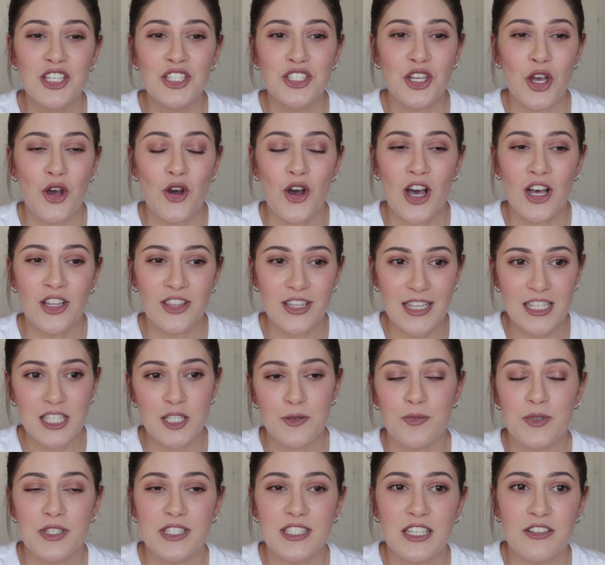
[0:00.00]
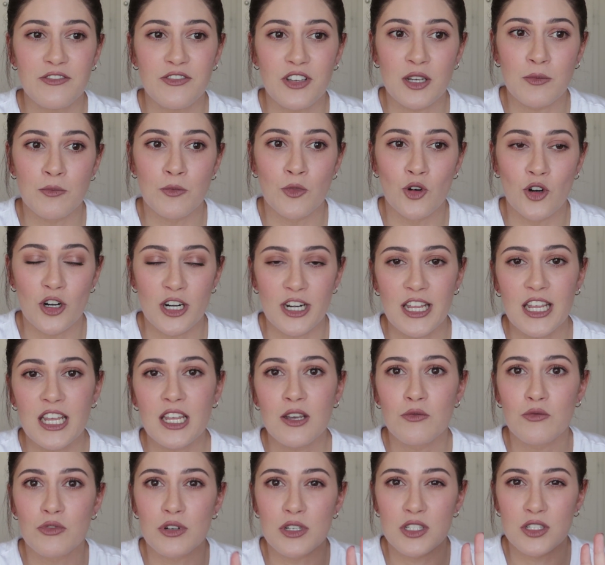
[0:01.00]
So on that specific
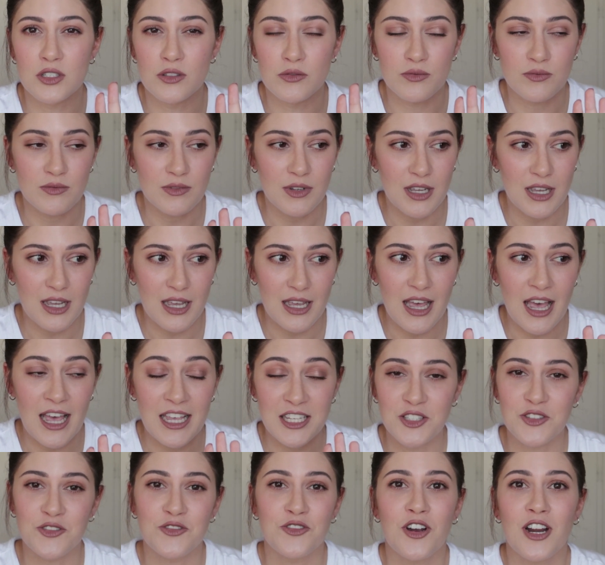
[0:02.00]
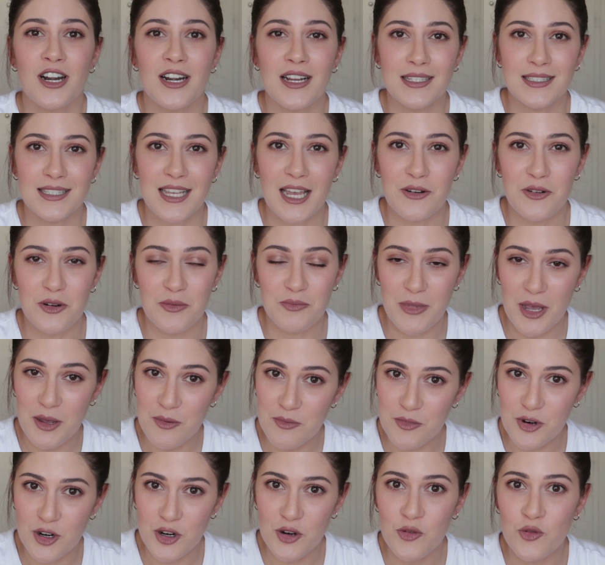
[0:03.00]
morning, was, as far as I
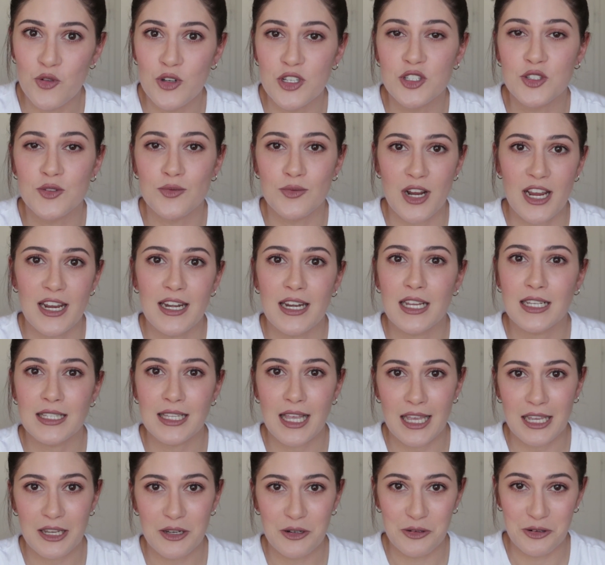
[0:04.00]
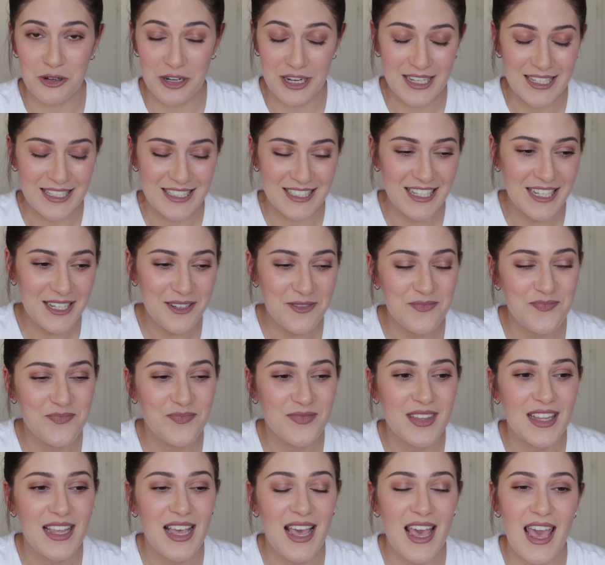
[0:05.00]
remember, it was raining like crazy,
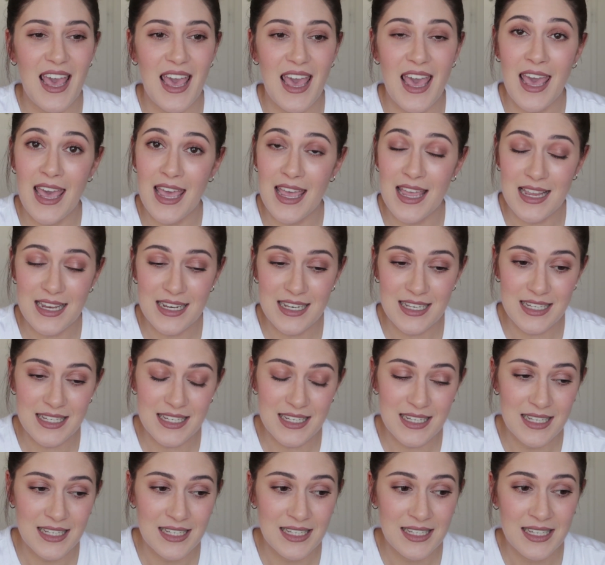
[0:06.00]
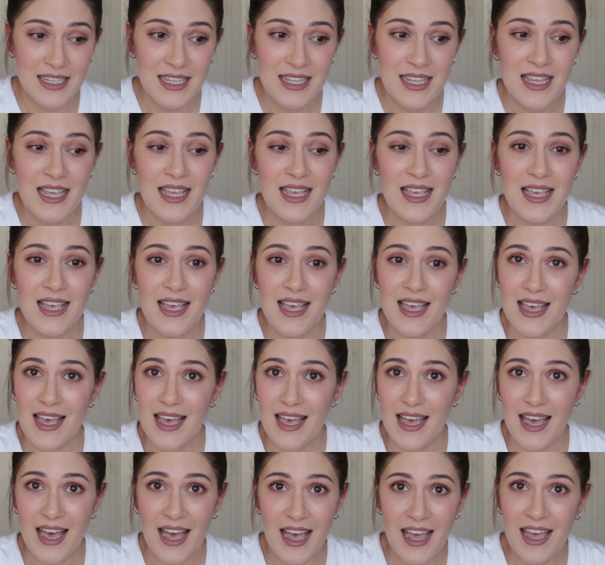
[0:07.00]
and
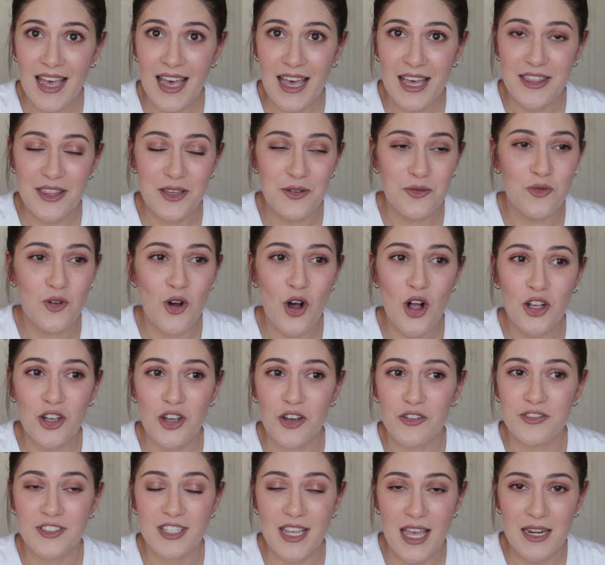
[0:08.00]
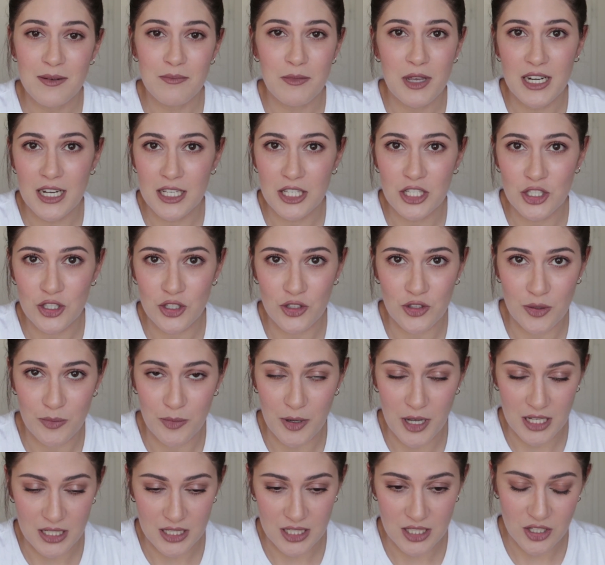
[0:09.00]
I had a walk of 10 minutes to the
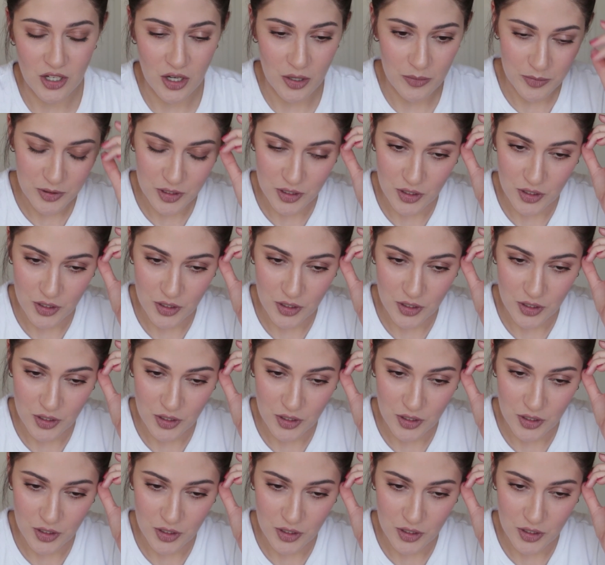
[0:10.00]
bus stop.